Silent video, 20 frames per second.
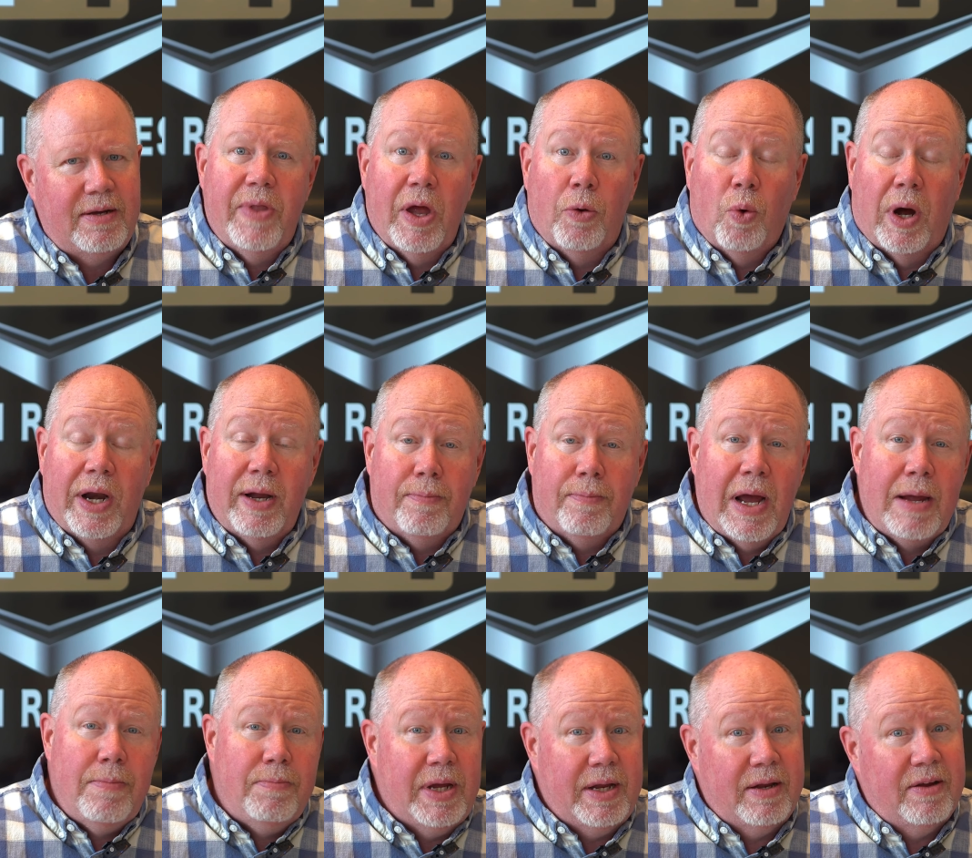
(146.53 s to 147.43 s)
then what it
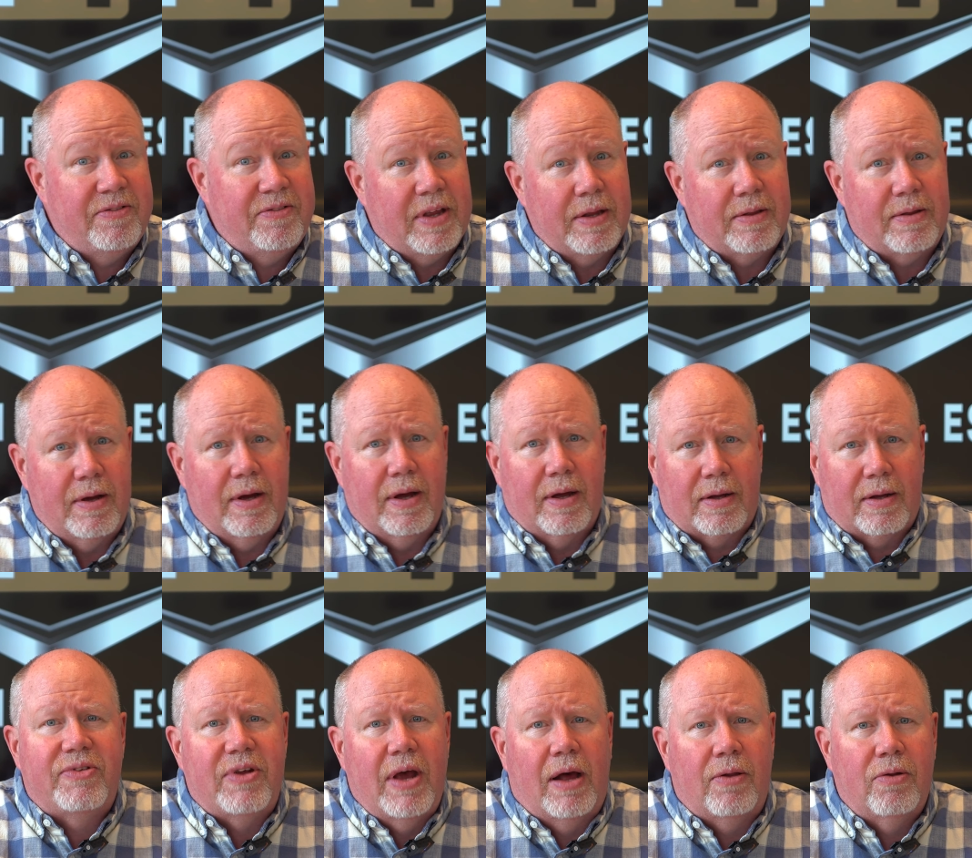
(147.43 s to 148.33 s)
might mean is that the
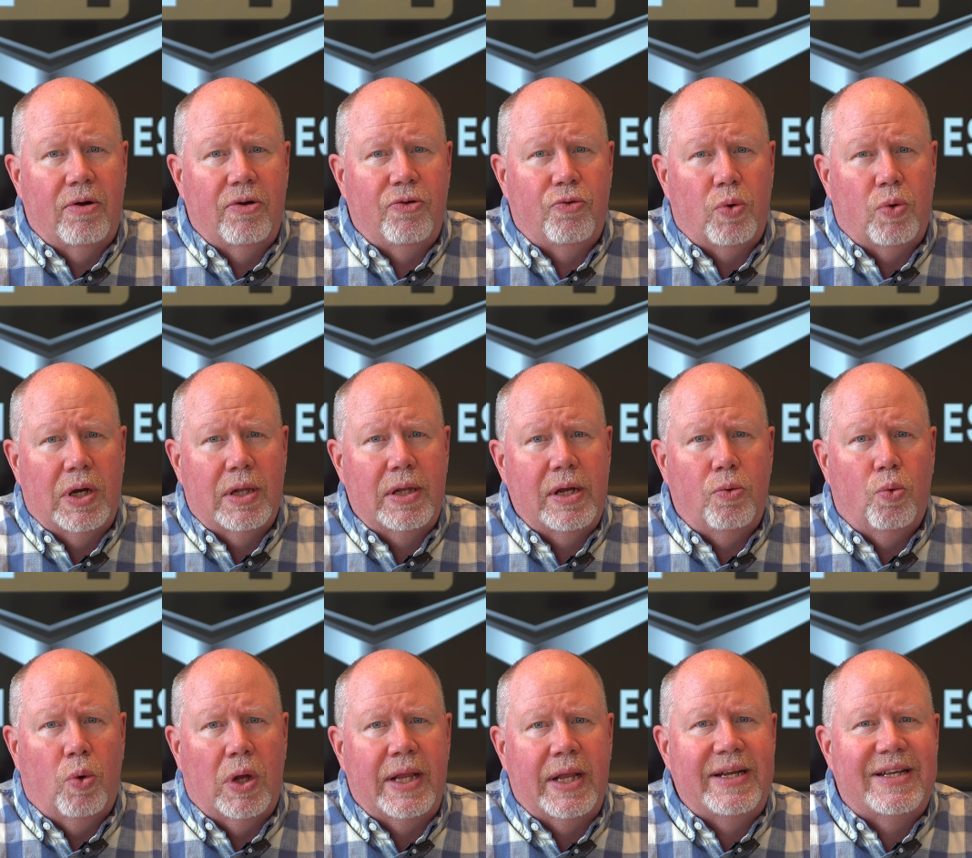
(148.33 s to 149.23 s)
seller is really
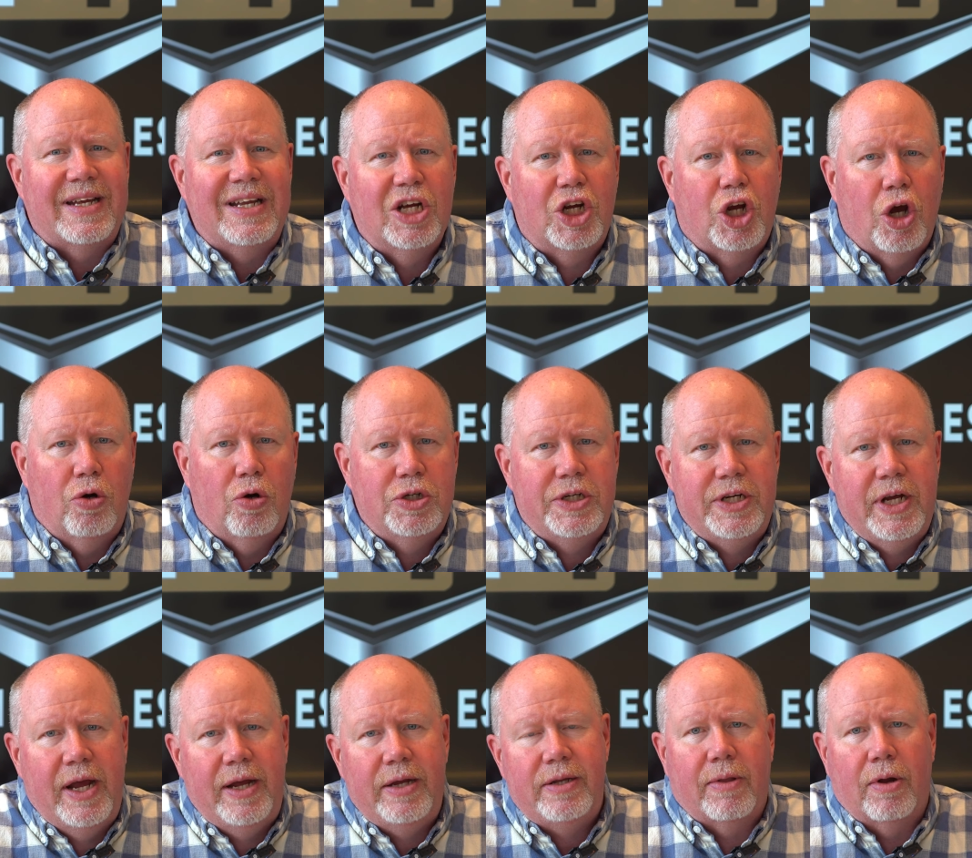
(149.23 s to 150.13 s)
willing to
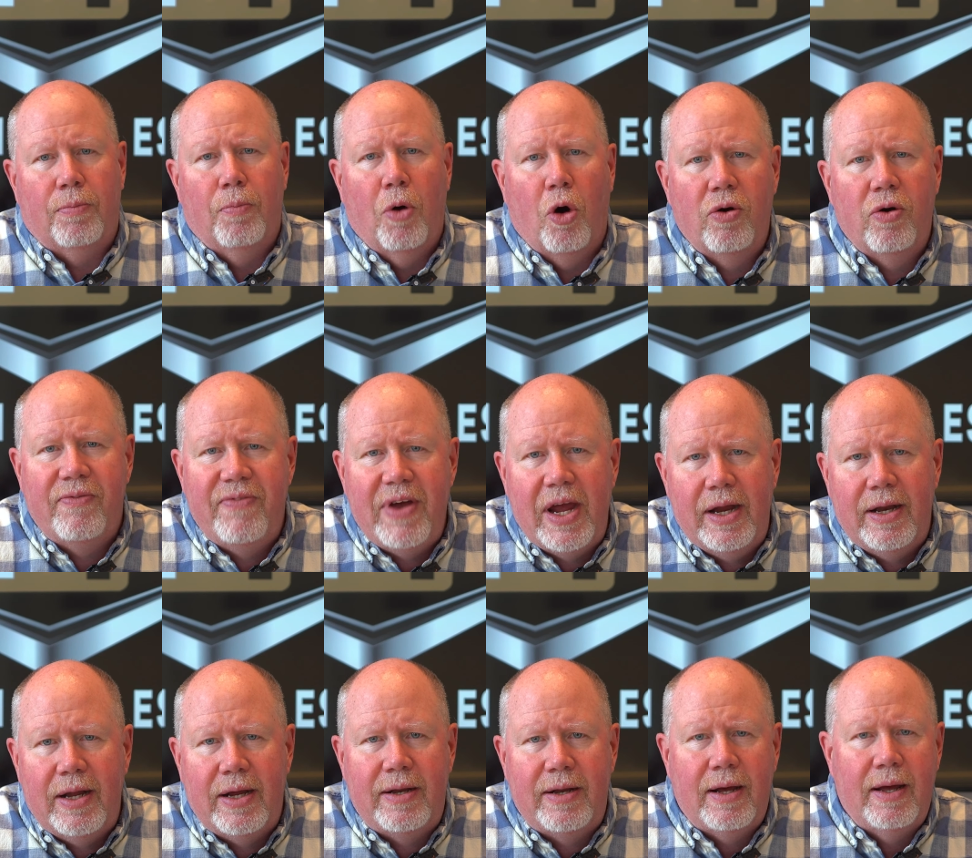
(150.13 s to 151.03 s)
negotiate, they're
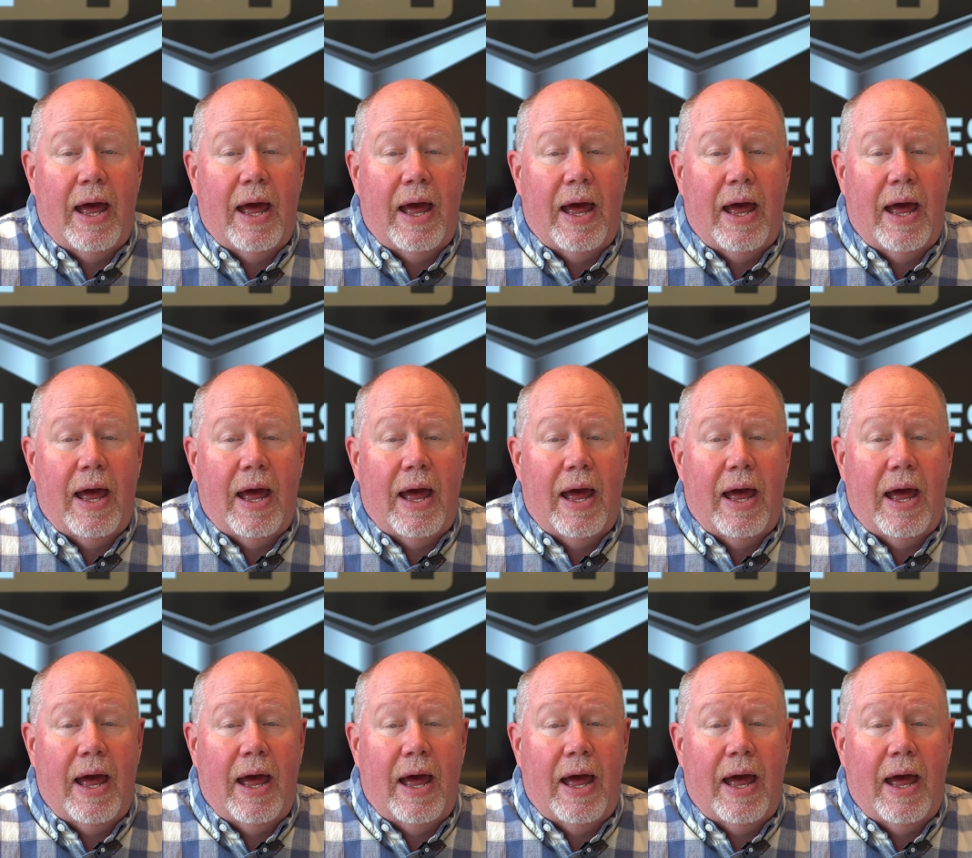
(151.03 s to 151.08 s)
motivated,